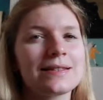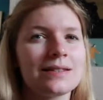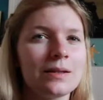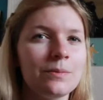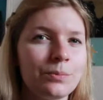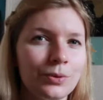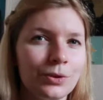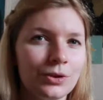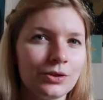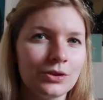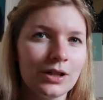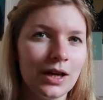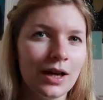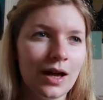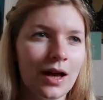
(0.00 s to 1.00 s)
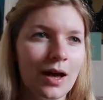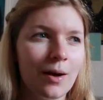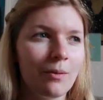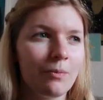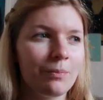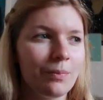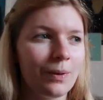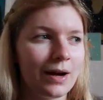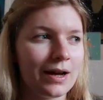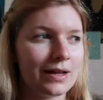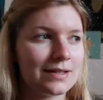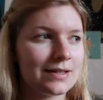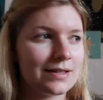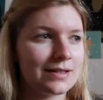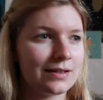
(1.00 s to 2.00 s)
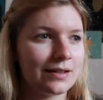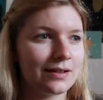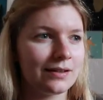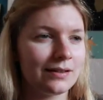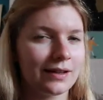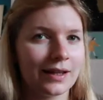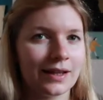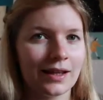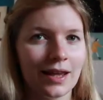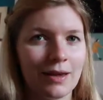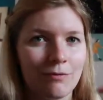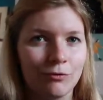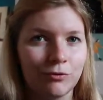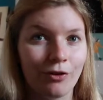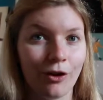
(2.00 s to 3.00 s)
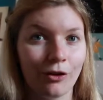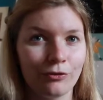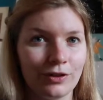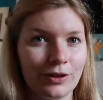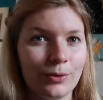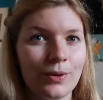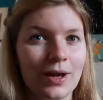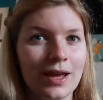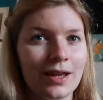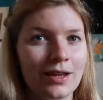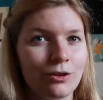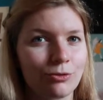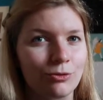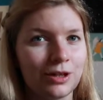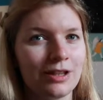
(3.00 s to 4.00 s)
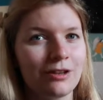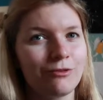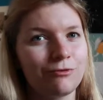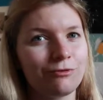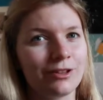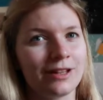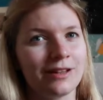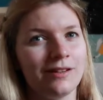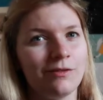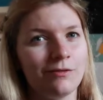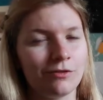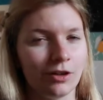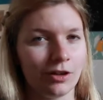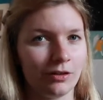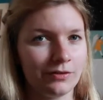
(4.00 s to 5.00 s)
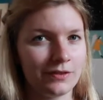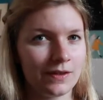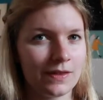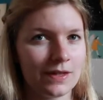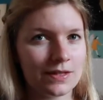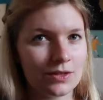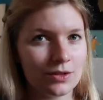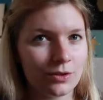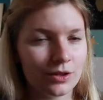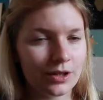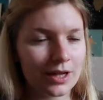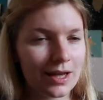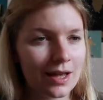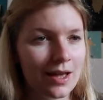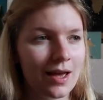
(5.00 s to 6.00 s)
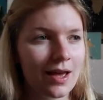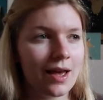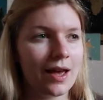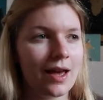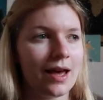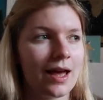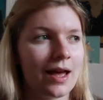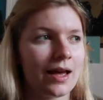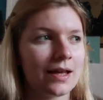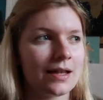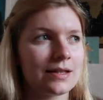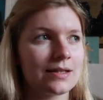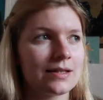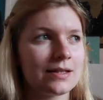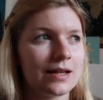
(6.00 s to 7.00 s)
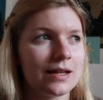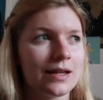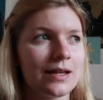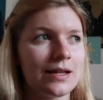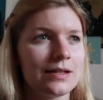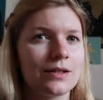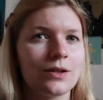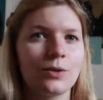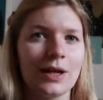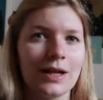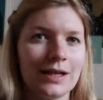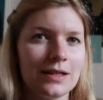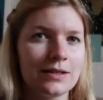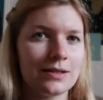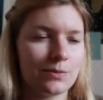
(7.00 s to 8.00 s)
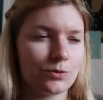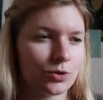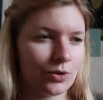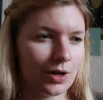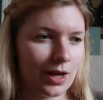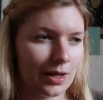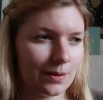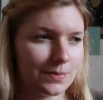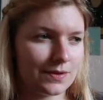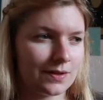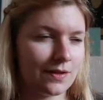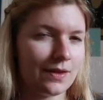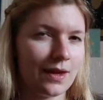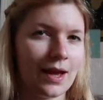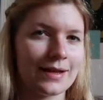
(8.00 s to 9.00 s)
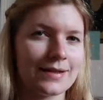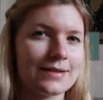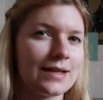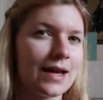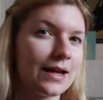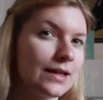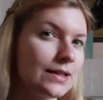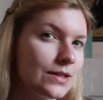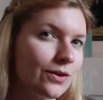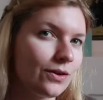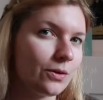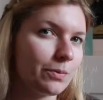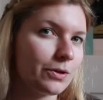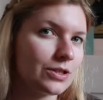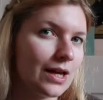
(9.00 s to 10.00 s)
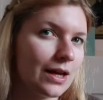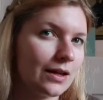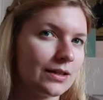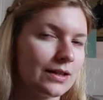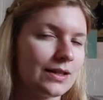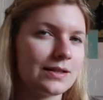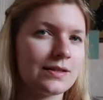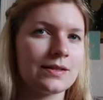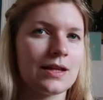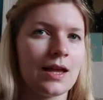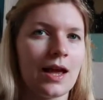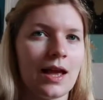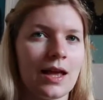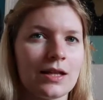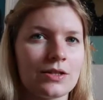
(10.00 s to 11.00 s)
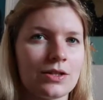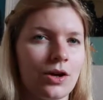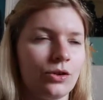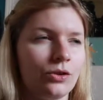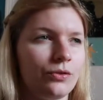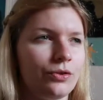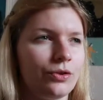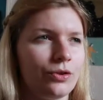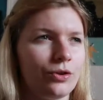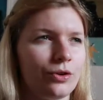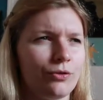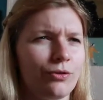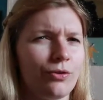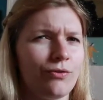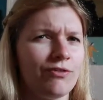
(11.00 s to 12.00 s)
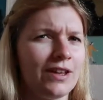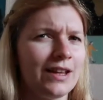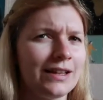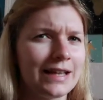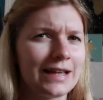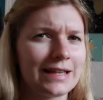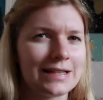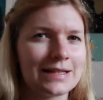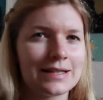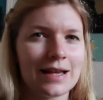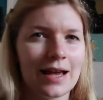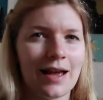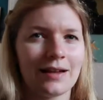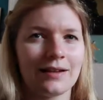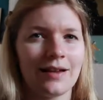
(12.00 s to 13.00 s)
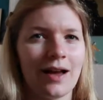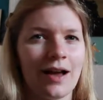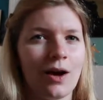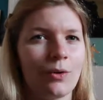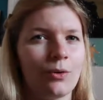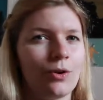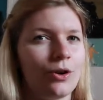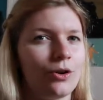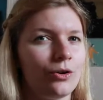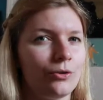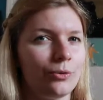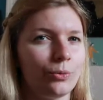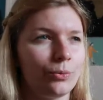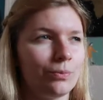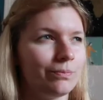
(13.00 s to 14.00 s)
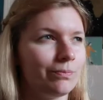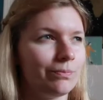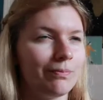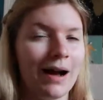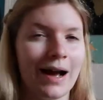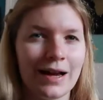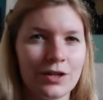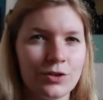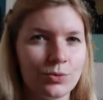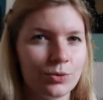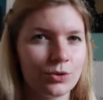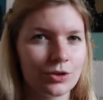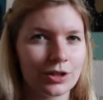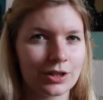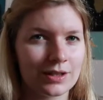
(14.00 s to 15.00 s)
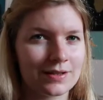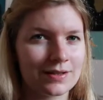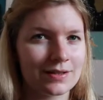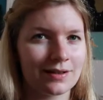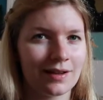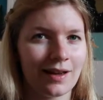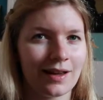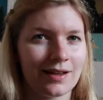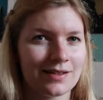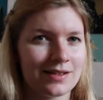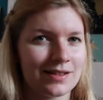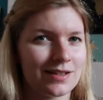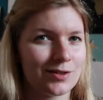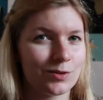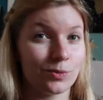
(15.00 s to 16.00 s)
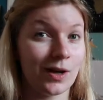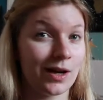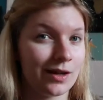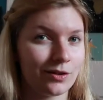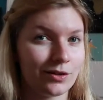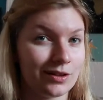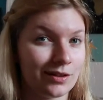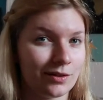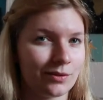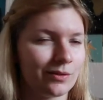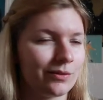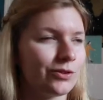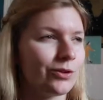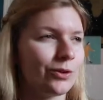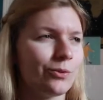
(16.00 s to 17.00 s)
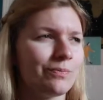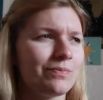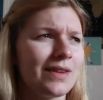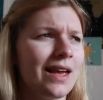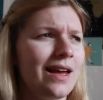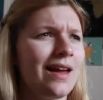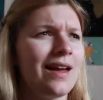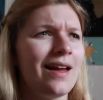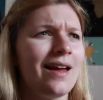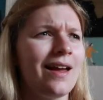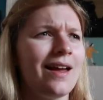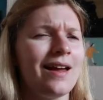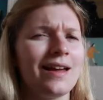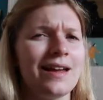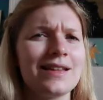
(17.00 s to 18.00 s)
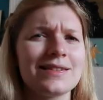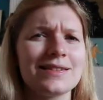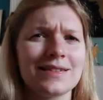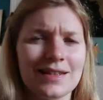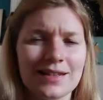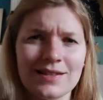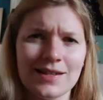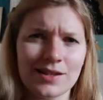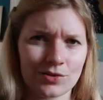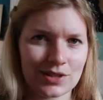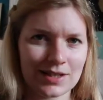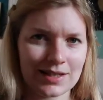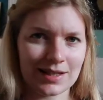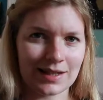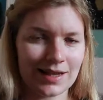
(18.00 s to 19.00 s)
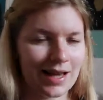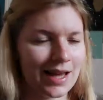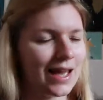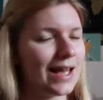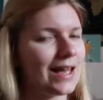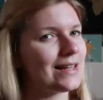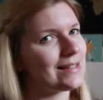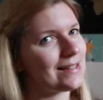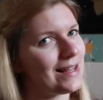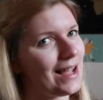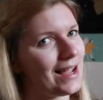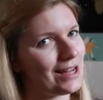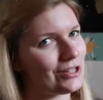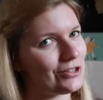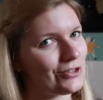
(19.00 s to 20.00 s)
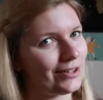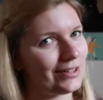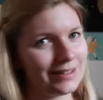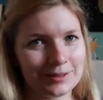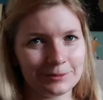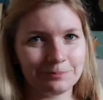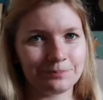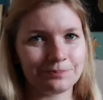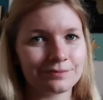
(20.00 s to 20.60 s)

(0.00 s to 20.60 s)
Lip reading: Simple, but like involving way. You really feel involved in the story. And it greatly describes the anxiety of the protagonist and all of her feelings and how her mind works and is wired. So it's interesting and I enjoyed it.